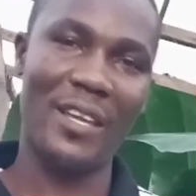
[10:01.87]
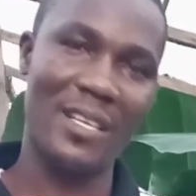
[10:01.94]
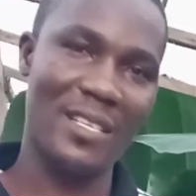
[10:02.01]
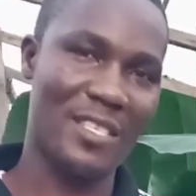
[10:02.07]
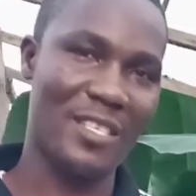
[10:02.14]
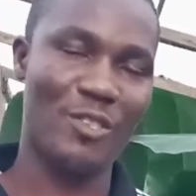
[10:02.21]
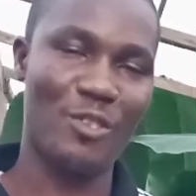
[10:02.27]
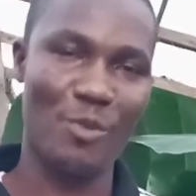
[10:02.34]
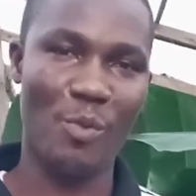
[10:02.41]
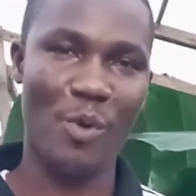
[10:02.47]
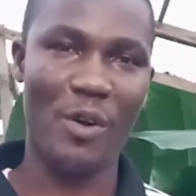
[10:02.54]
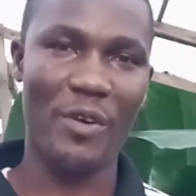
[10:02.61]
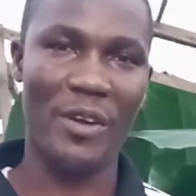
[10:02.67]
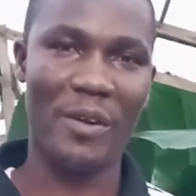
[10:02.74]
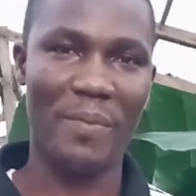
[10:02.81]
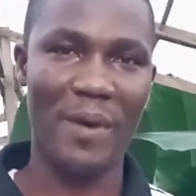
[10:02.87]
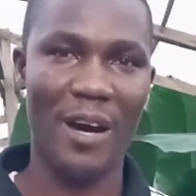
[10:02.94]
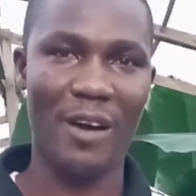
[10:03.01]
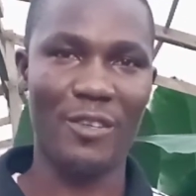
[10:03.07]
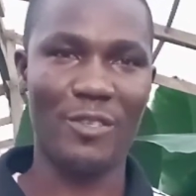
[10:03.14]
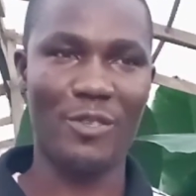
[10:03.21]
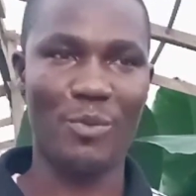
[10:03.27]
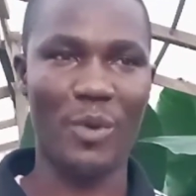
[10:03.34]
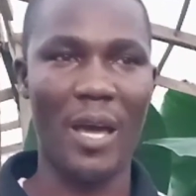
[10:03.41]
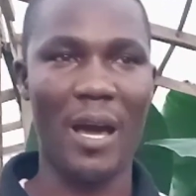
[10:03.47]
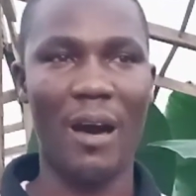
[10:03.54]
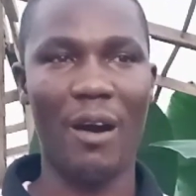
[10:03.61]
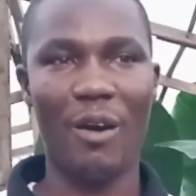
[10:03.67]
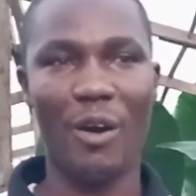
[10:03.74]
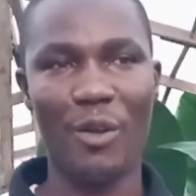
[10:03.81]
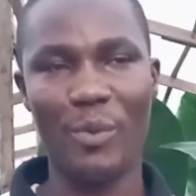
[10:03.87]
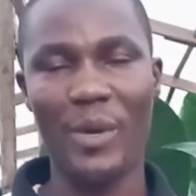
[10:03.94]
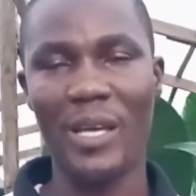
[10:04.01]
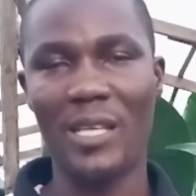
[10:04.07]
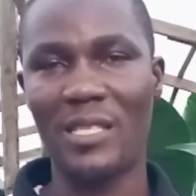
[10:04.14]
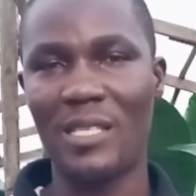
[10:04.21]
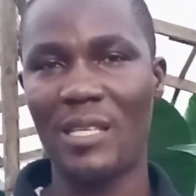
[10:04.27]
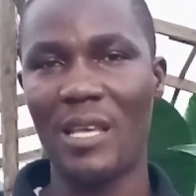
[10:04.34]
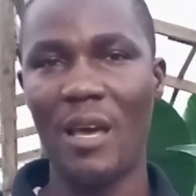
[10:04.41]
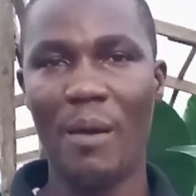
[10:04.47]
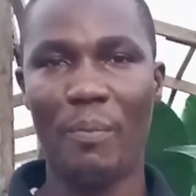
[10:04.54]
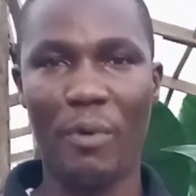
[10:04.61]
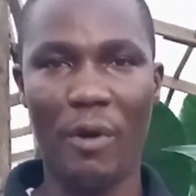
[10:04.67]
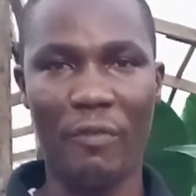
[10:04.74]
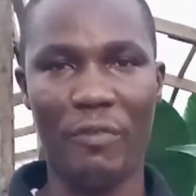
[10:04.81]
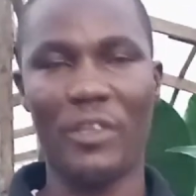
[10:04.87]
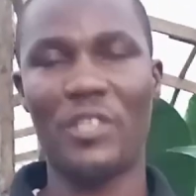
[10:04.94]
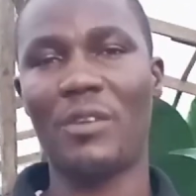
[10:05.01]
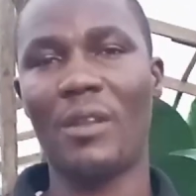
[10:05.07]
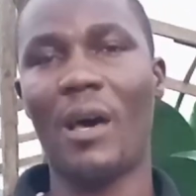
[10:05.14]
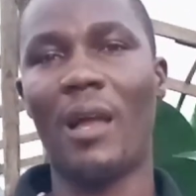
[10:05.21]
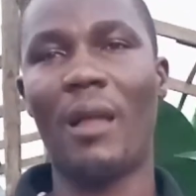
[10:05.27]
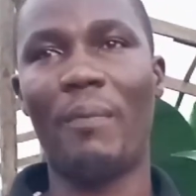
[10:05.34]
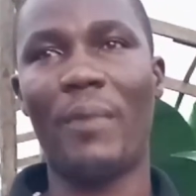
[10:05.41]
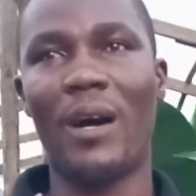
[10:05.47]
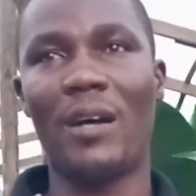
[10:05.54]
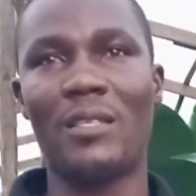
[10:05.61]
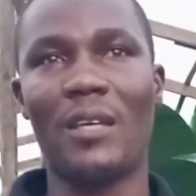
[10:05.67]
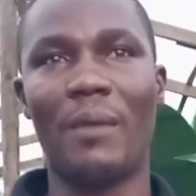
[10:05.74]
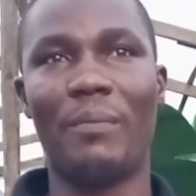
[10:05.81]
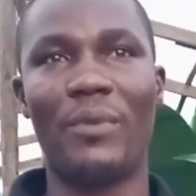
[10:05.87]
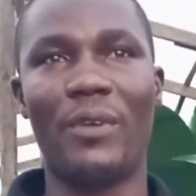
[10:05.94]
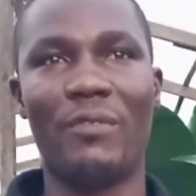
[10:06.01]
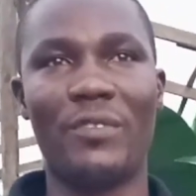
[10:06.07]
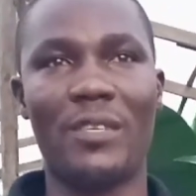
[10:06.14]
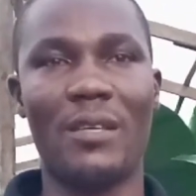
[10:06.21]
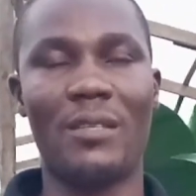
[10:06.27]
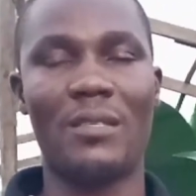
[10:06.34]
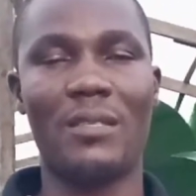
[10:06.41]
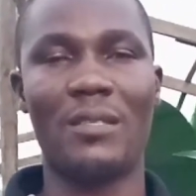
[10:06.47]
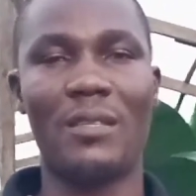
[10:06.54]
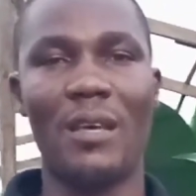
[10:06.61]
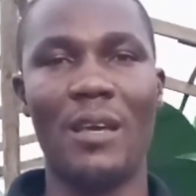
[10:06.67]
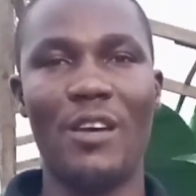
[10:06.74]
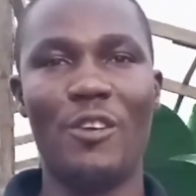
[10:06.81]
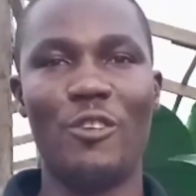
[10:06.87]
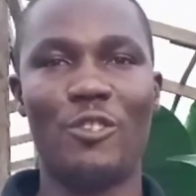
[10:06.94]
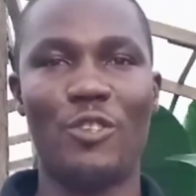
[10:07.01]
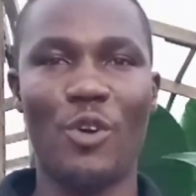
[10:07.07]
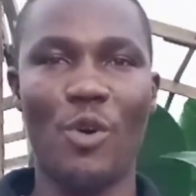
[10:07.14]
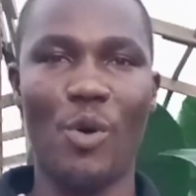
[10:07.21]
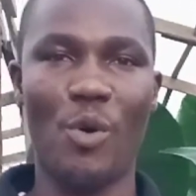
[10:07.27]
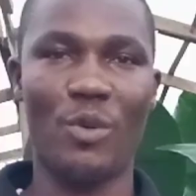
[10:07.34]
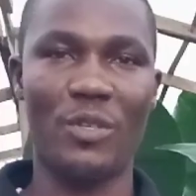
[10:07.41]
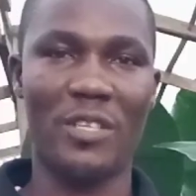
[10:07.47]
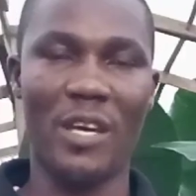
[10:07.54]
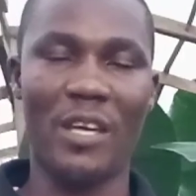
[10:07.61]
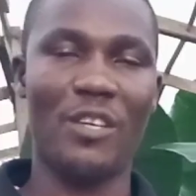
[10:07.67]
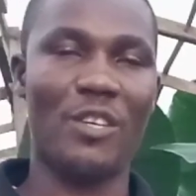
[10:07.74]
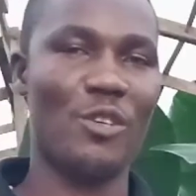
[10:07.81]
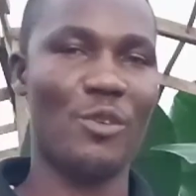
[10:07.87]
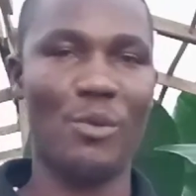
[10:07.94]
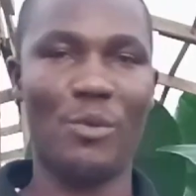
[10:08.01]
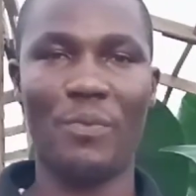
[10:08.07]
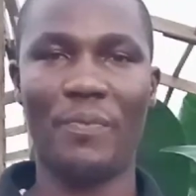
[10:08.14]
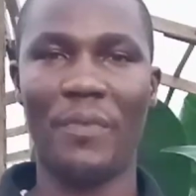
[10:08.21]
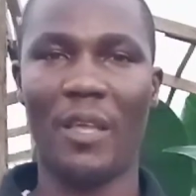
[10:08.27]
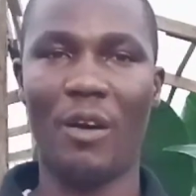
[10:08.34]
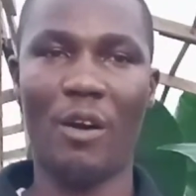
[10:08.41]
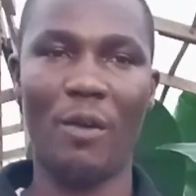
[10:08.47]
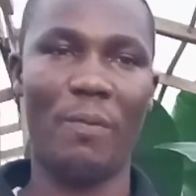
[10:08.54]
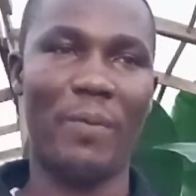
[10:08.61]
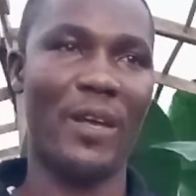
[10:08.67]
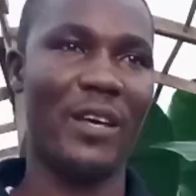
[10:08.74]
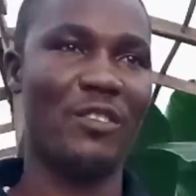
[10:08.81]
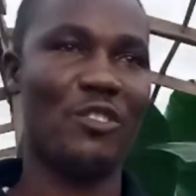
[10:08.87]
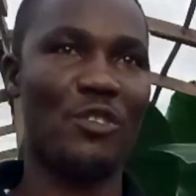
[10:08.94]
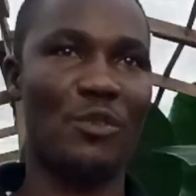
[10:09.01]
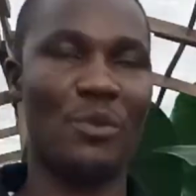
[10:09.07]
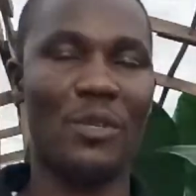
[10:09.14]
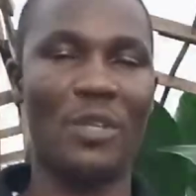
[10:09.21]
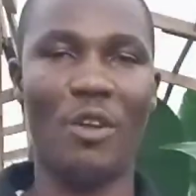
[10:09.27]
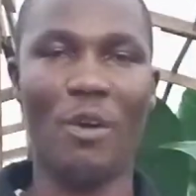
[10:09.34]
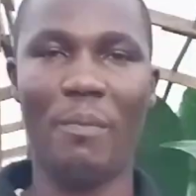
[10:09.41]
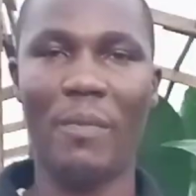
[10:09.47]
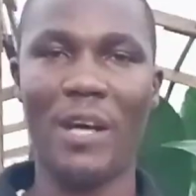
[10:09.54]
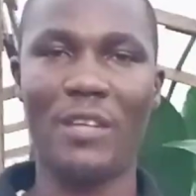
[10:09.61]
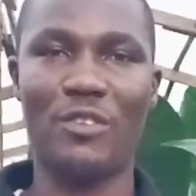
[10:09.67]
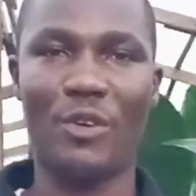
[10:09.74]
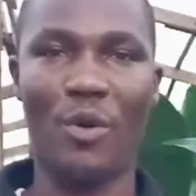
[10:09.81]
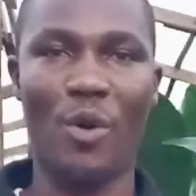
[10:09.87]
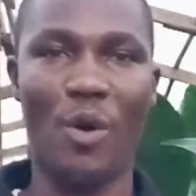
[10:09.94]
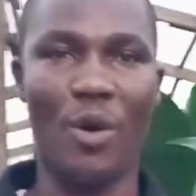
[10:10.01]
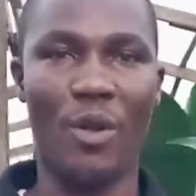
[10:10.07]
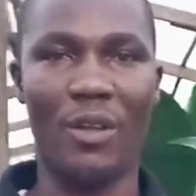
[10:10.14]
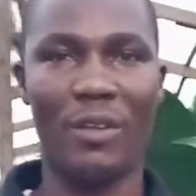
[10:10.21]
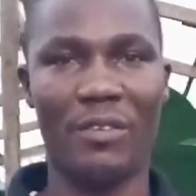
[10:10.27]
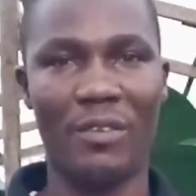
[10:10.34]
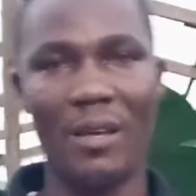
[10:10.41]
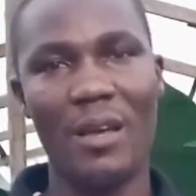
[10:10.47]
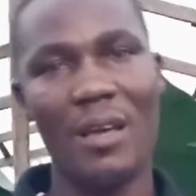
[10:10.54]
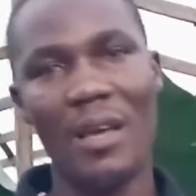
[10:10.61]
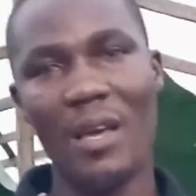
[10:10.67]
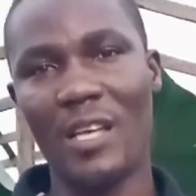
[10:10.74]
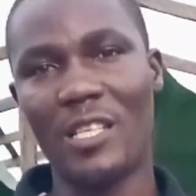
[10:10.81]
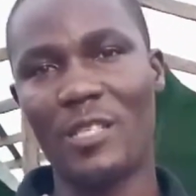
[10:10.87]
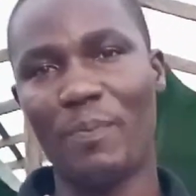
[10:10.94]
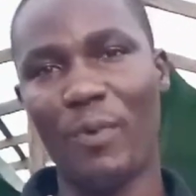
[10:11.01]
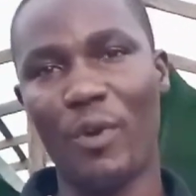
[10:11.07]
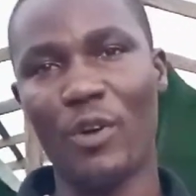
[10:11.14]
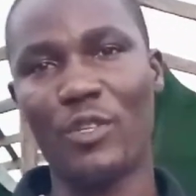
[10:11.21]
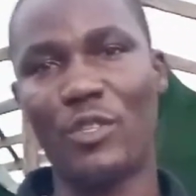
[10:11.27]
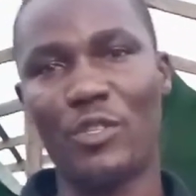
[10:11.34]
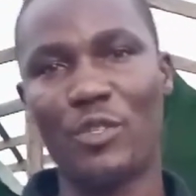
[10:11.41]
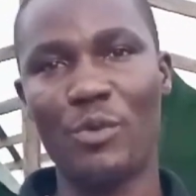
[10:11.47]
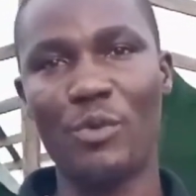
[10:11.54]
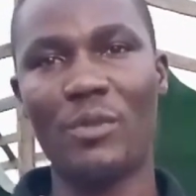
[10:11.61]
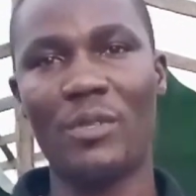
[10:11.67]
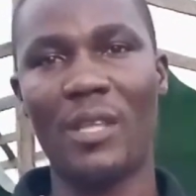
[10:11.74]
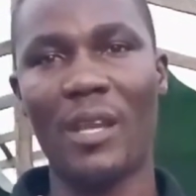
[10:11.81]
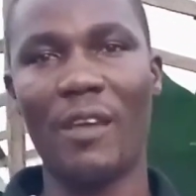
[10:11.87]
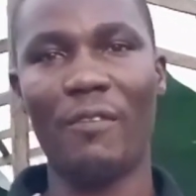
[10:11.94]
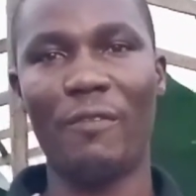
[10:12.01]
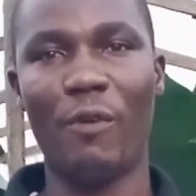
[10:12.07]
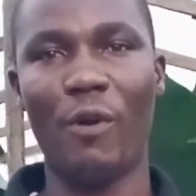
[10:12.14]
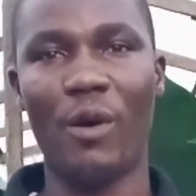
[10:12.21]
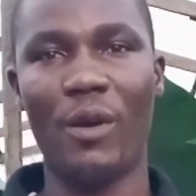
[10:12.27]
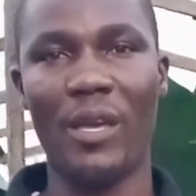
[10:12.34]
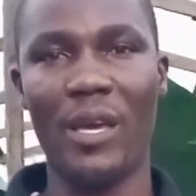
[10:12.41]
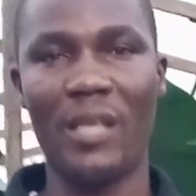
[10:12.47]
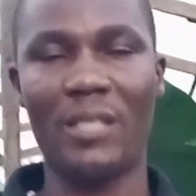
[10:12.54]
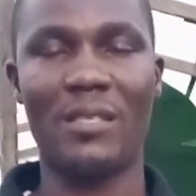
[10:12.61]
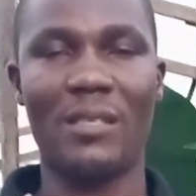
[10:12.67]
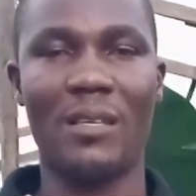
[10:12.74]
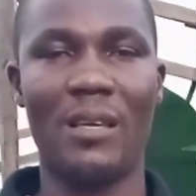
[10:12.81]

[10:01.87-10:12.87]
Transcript: anything to worry about we are always professional about our business so thank you god bless you the number to call is plus two three four eight